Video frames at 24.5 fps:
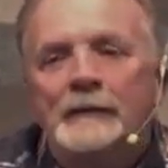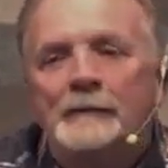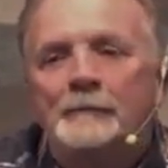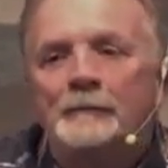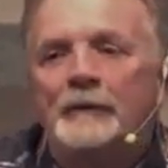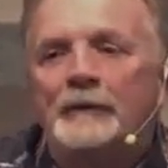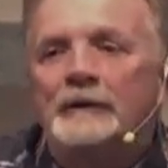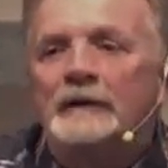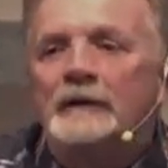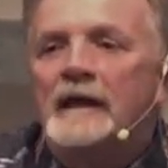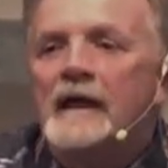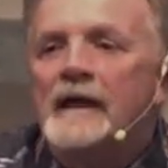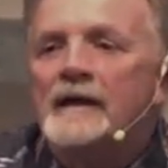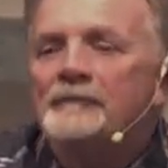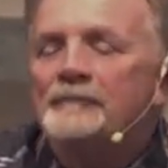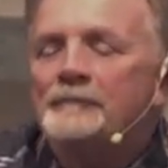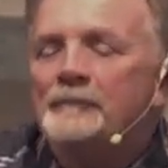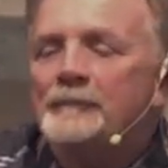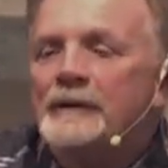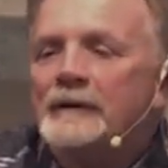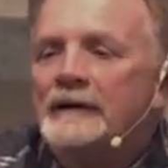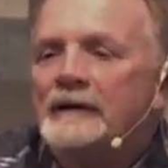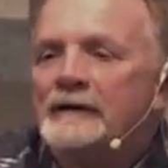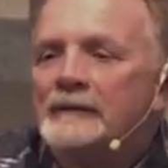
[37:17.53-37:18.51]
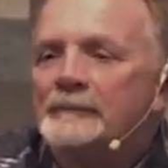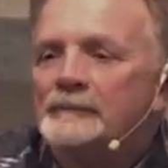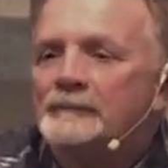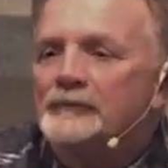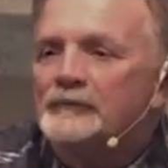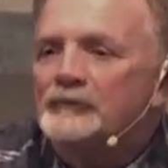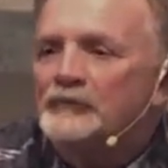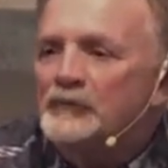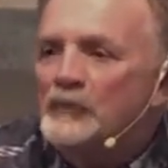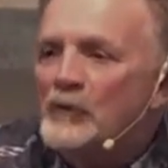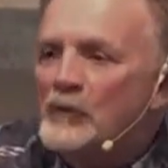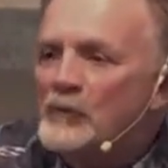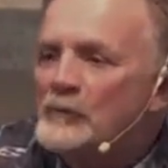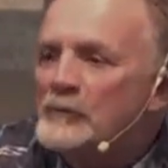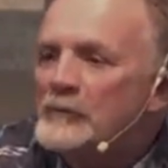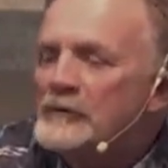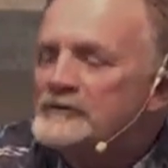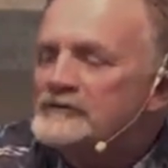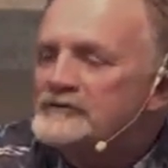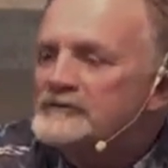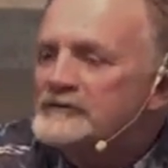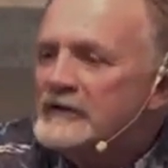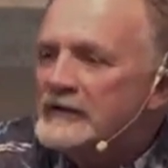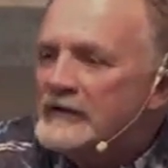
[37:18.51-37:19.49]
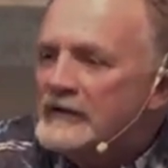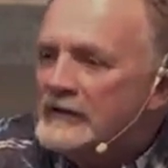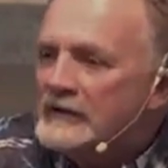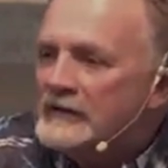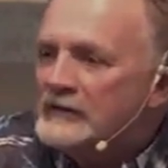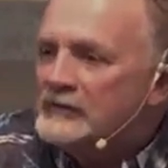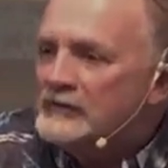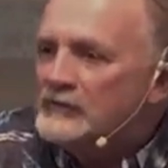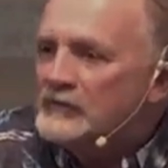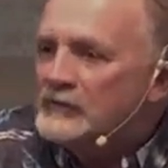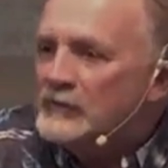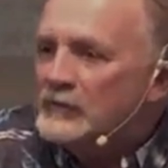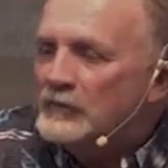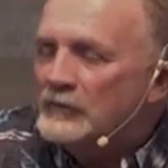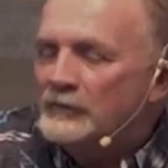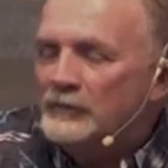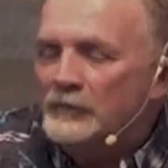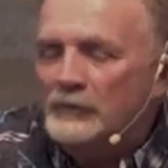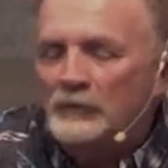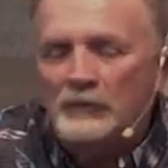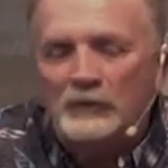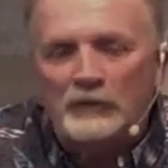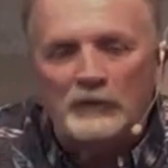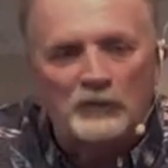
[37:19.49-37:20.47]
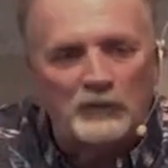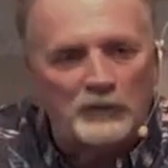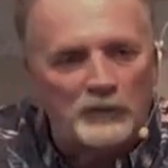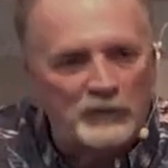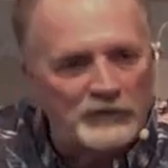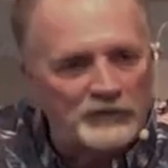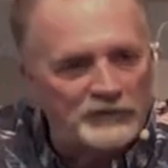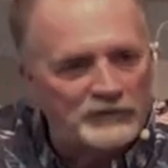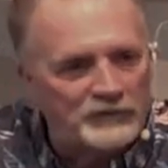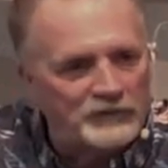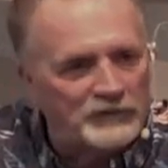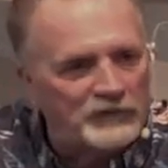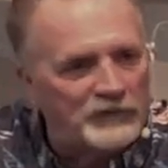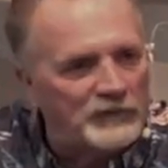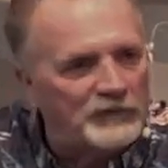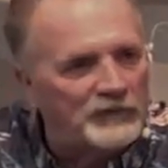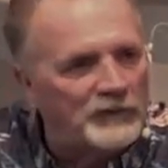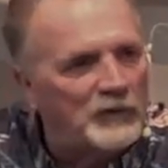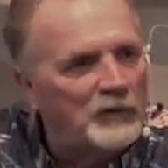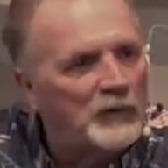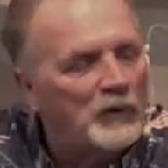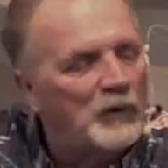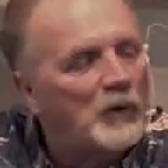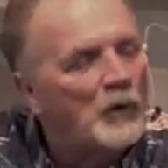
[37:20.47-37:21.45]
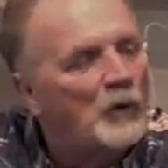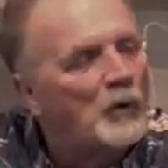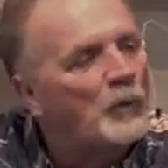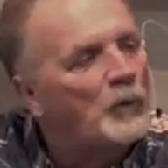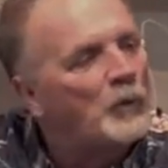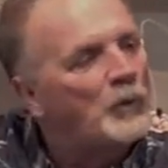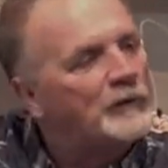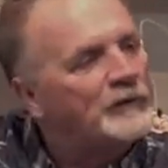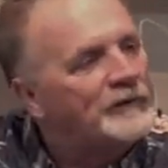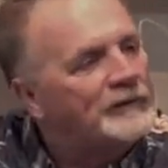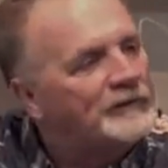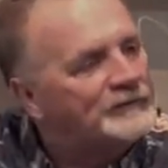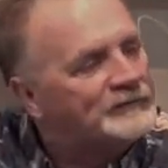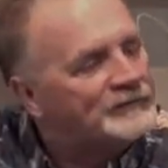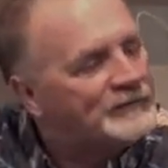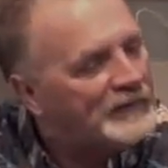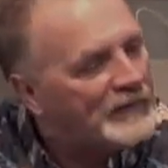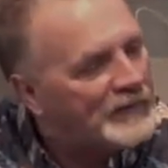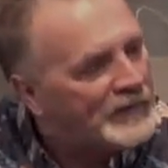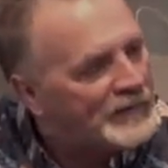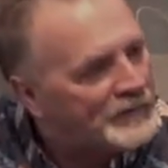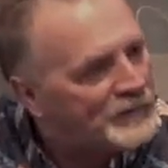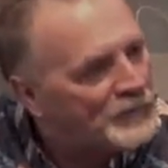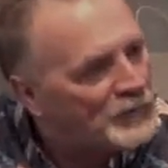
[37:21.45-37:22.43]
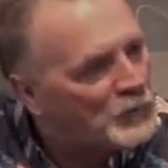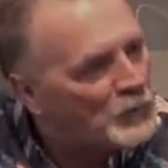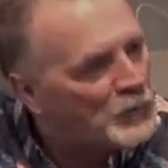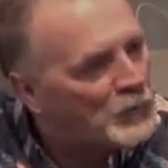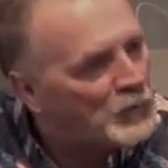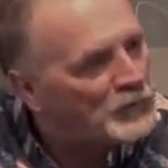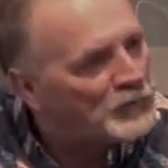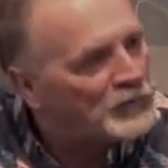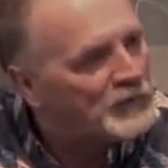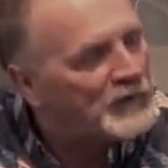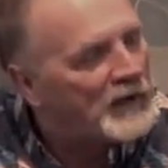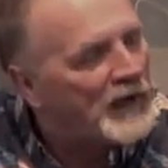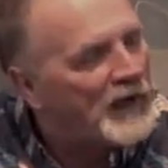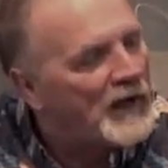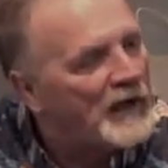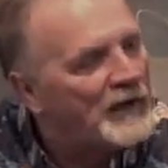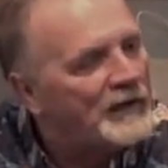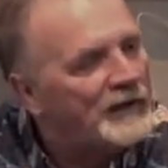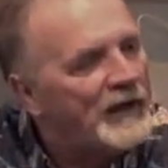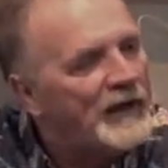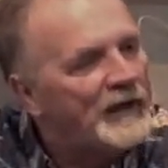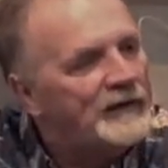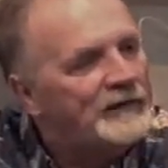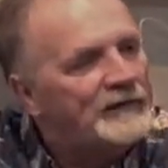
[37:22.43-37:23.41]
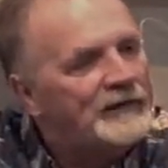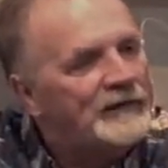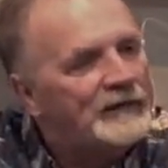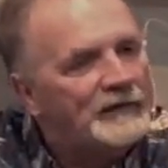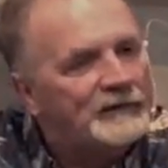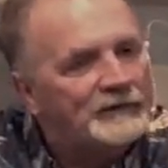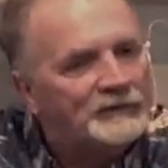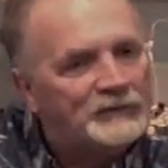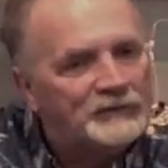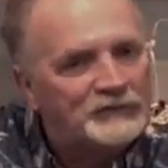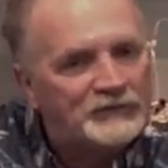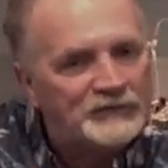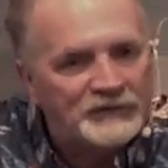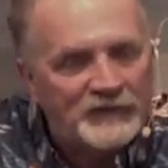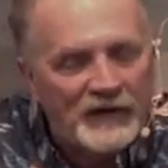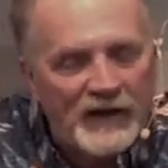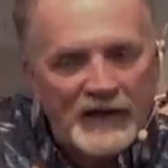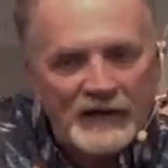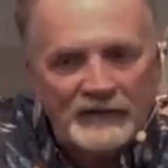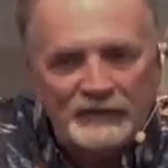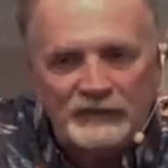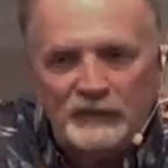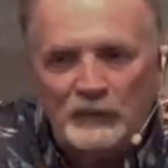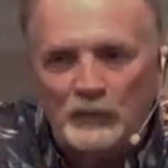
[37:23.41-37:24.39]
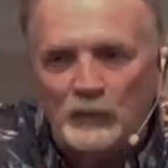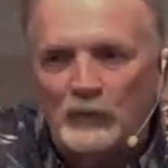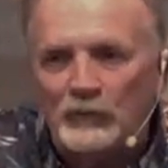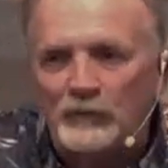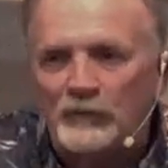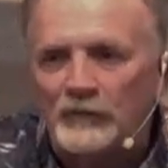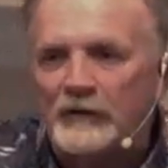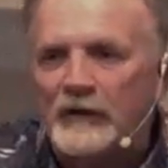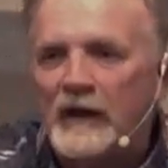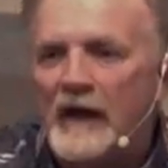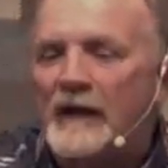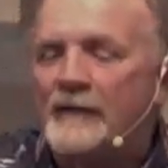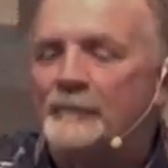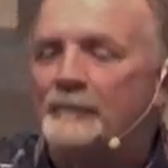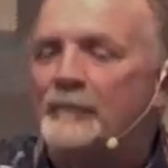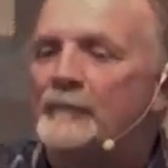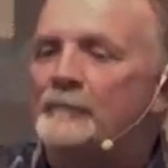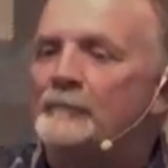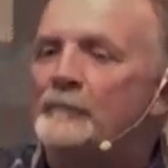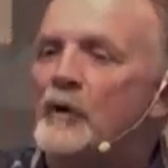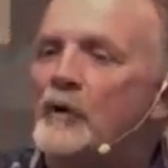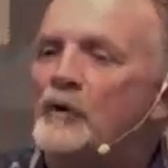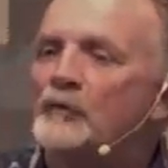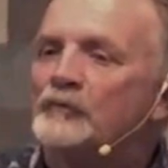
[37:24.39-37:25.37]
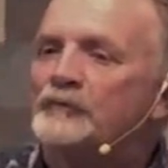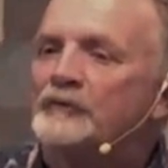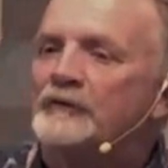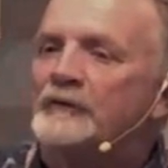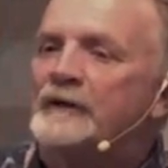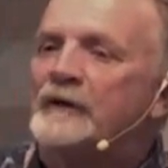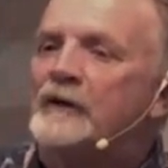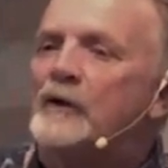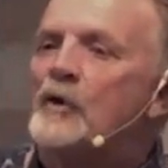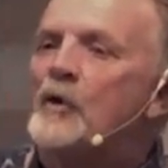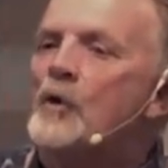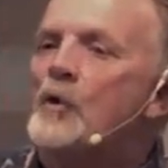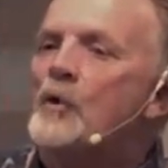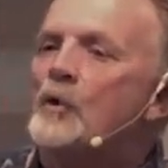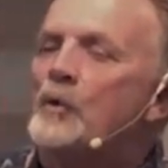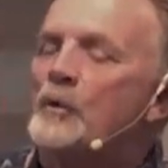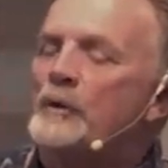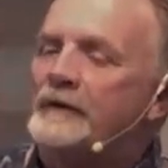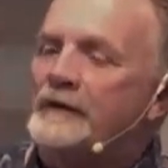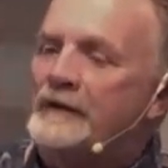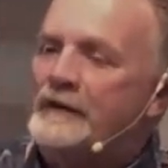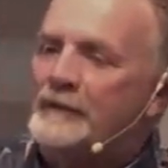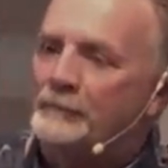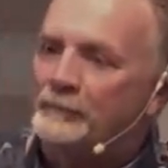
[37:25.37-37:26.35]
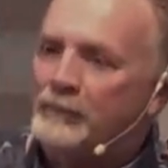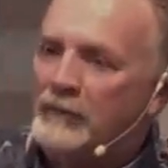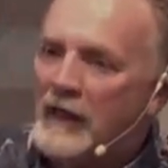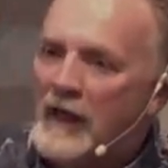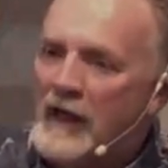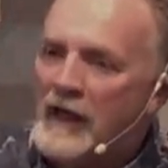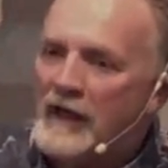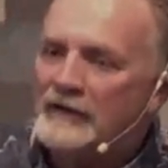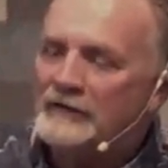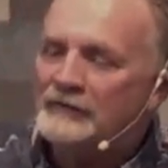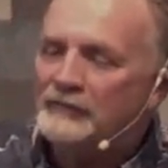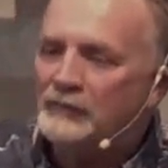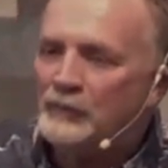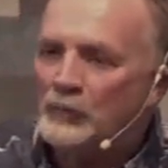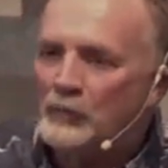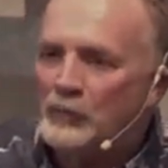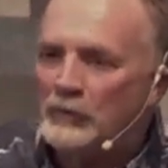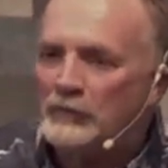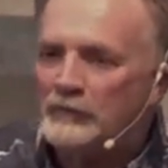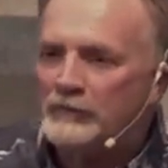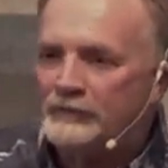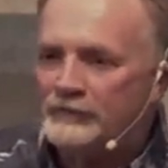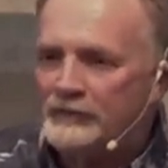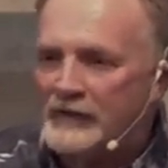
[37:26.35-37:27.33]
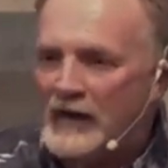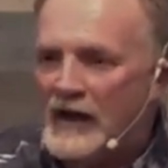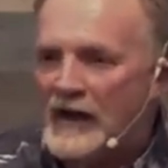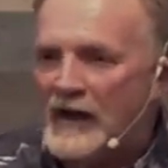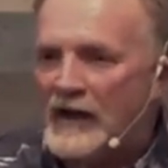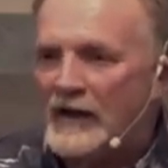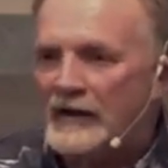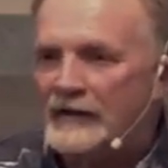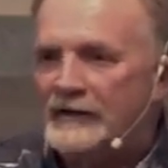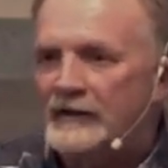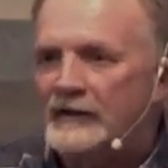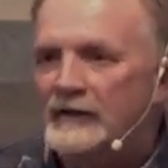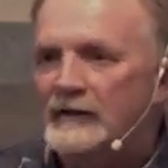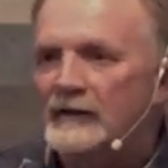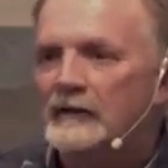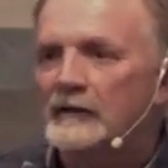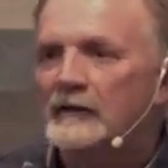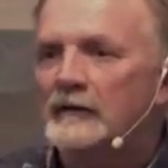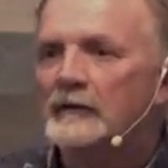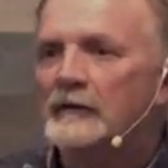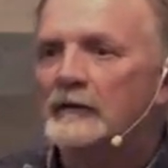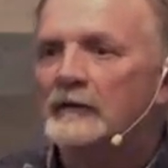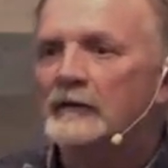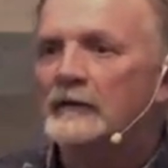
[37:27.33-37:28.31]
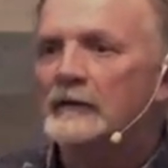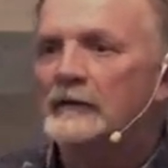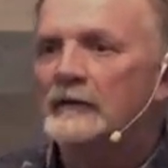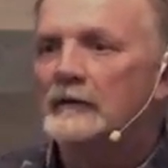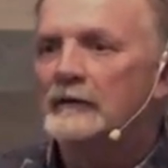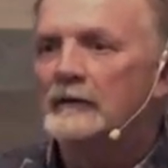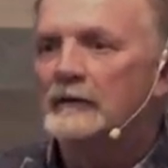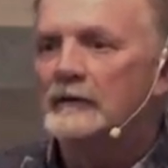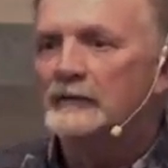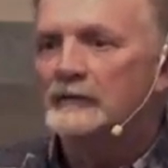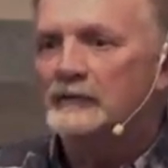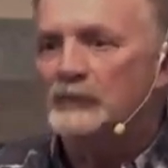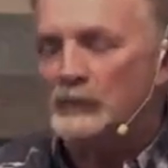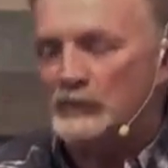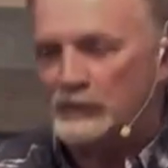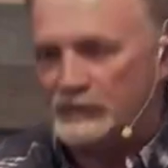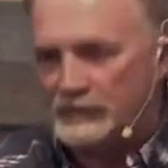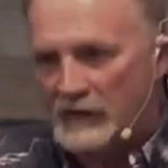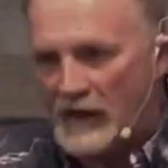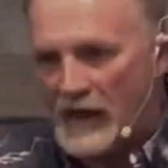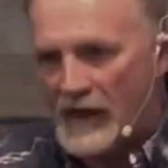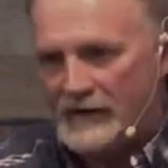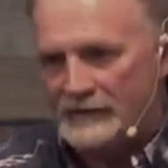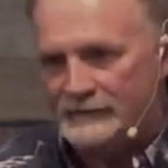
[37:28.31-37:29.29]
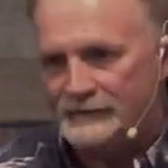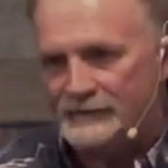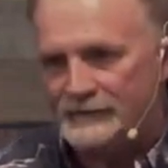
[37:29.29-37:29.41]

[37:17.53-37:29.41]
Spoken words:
But life becomes so much easier for a Christian when he's in the Word of God and he understands the Word of God, but mostly when he applies the Word of God to his life.